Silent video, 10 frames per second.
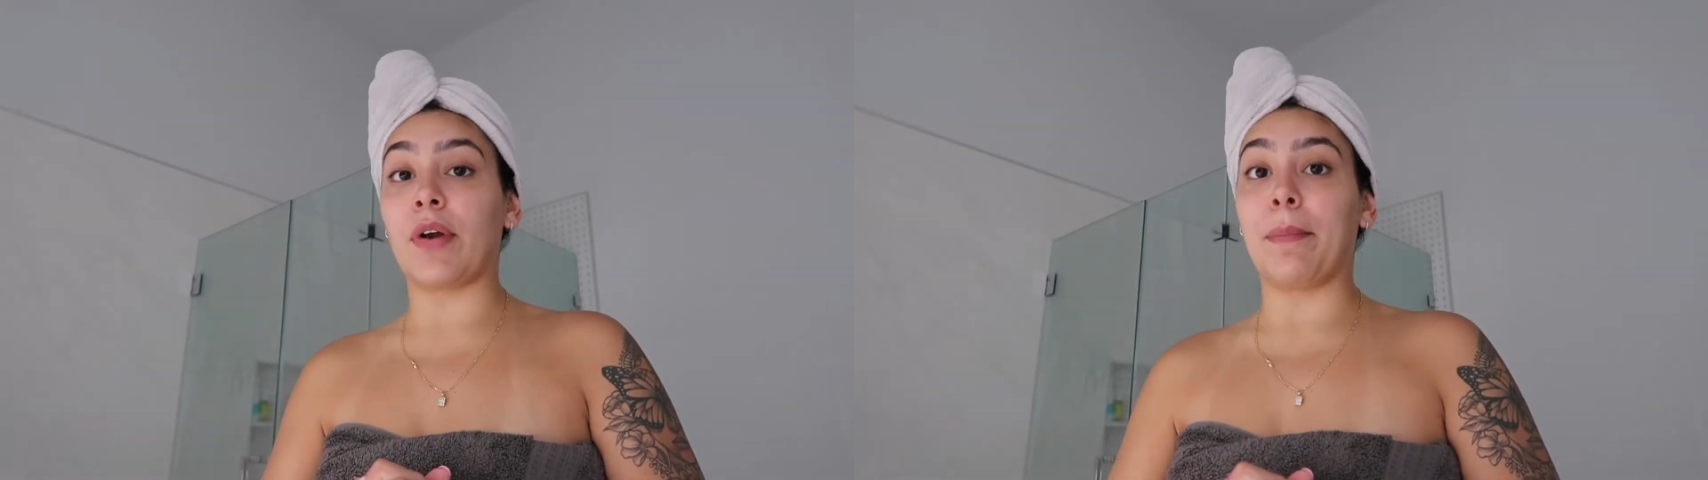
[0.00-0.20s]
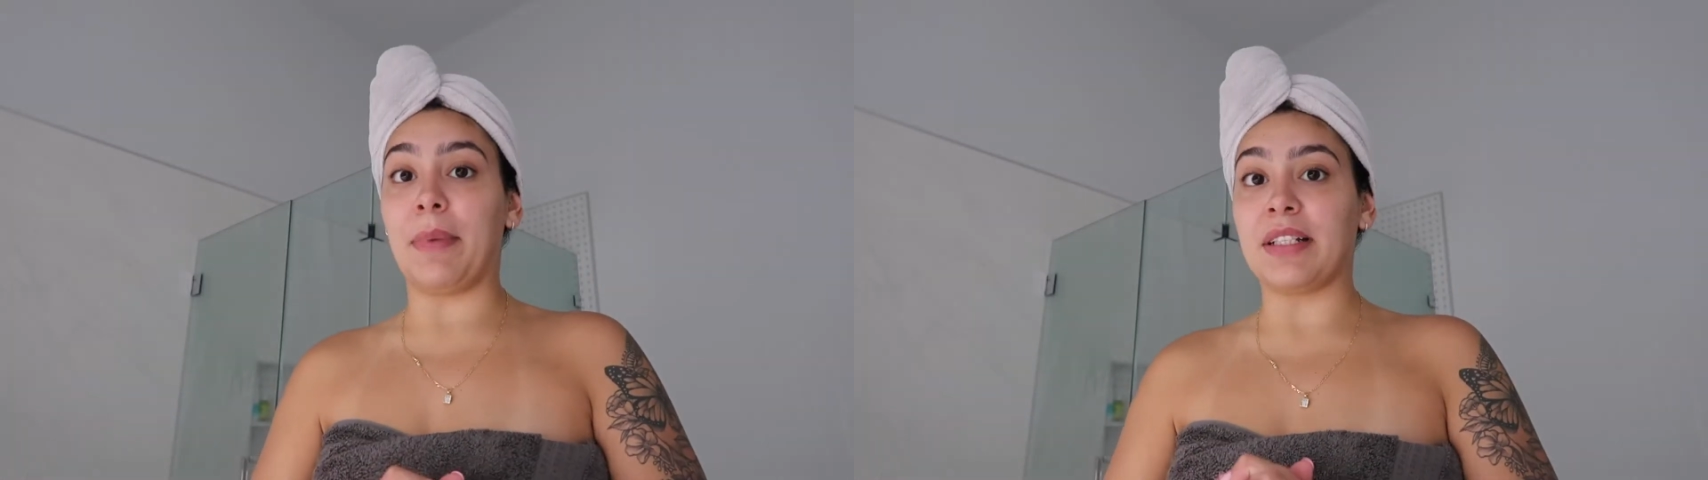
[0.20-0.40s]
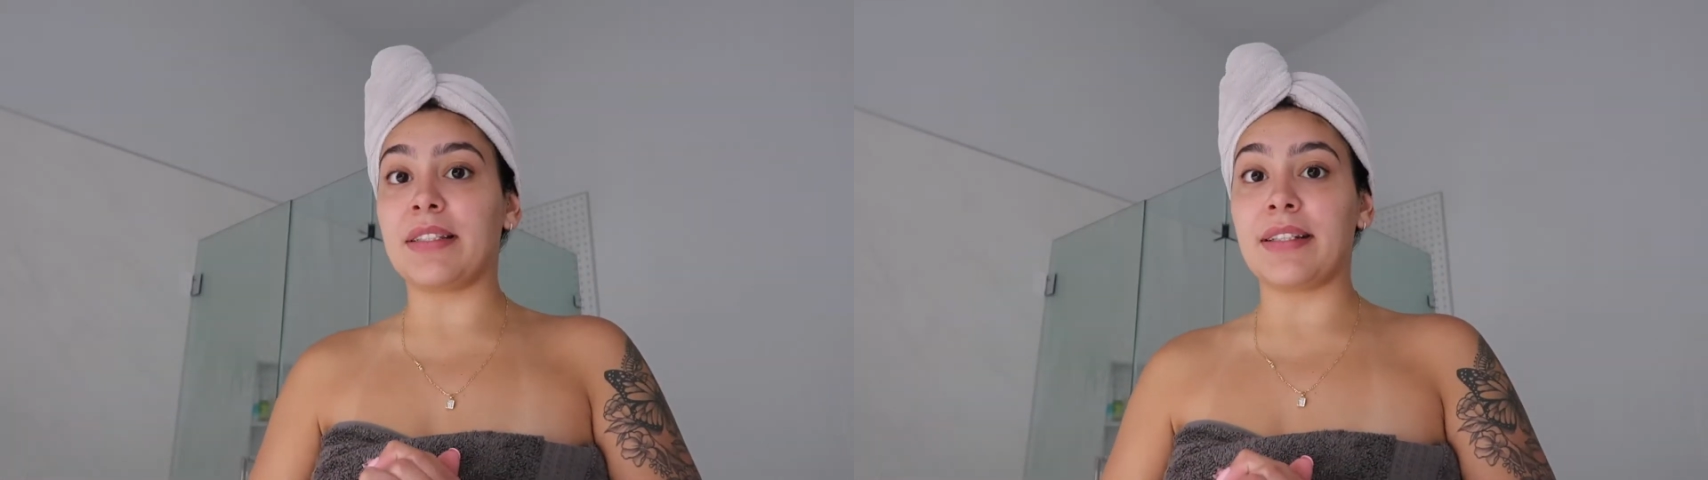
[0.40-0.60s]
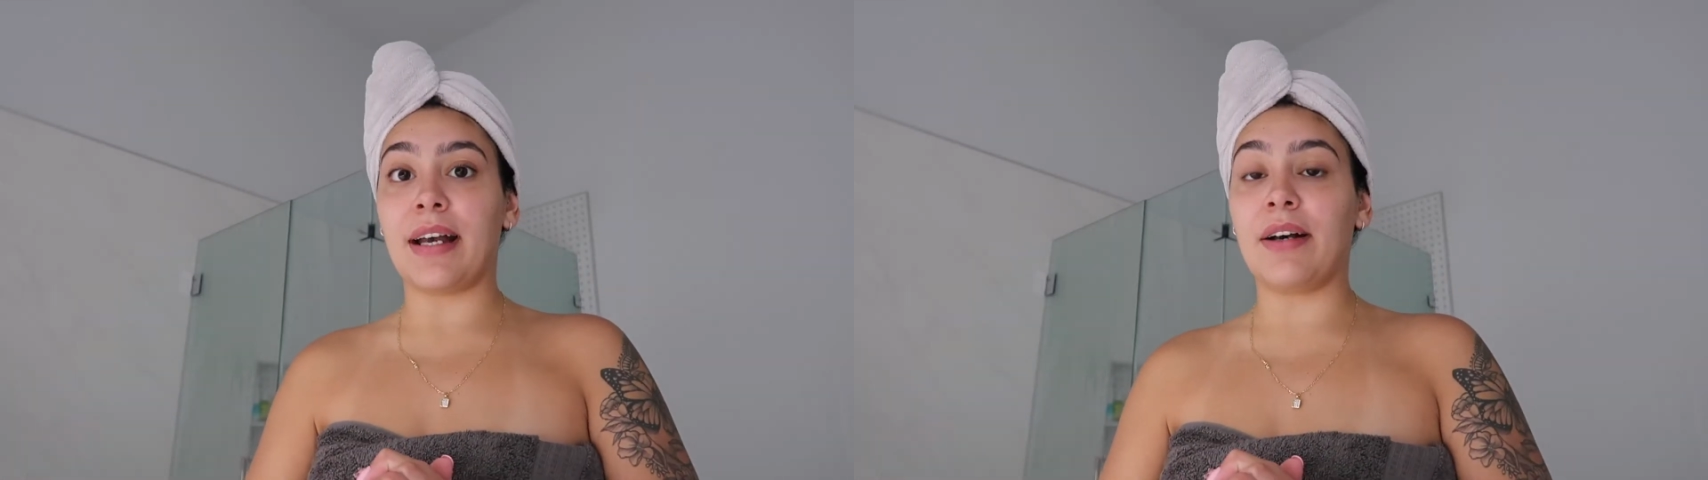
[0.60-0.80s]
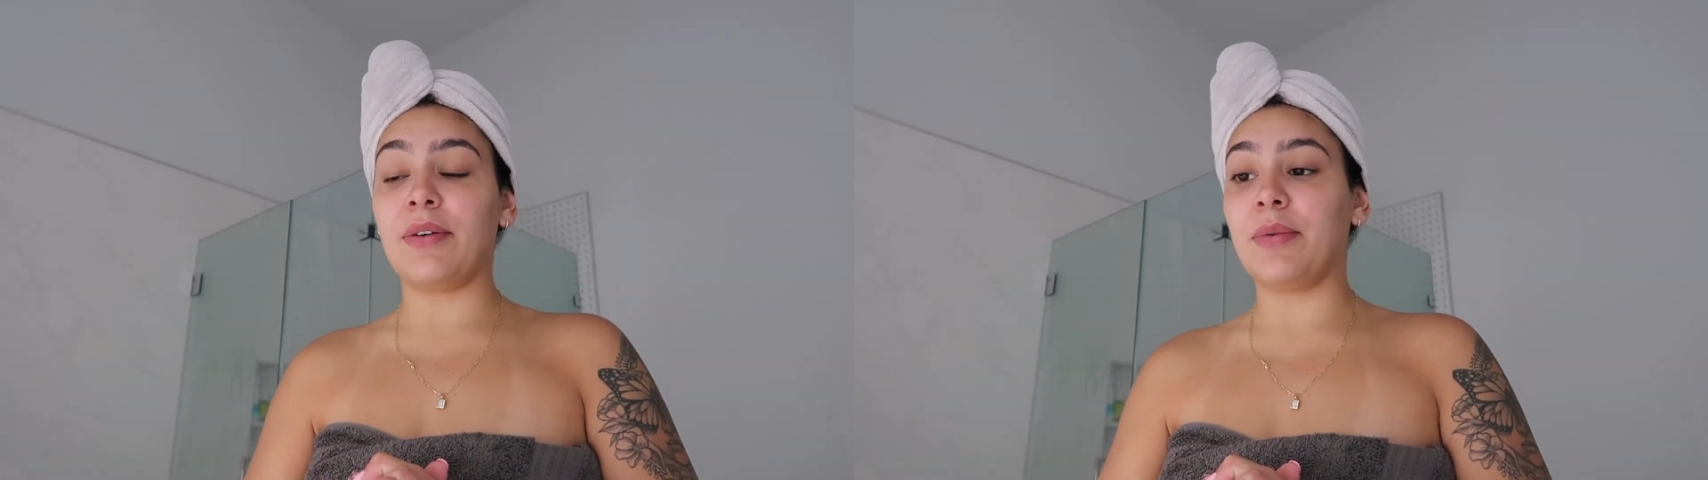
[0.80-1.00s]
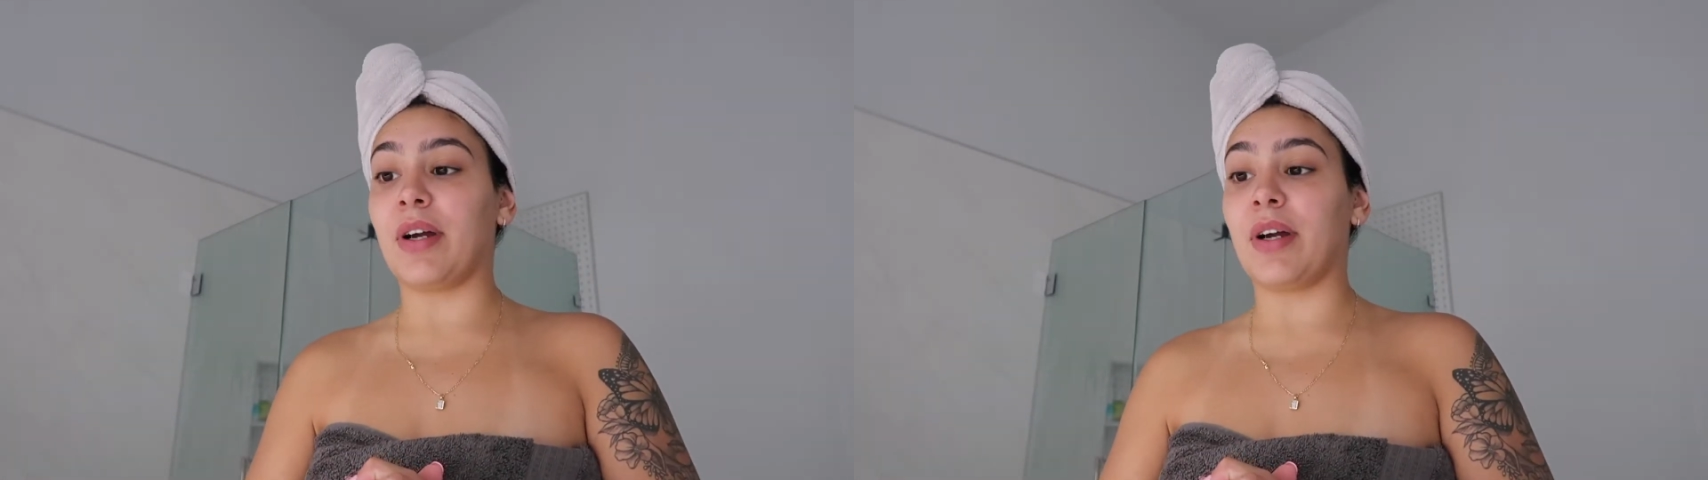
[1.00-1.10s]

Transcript: for months now,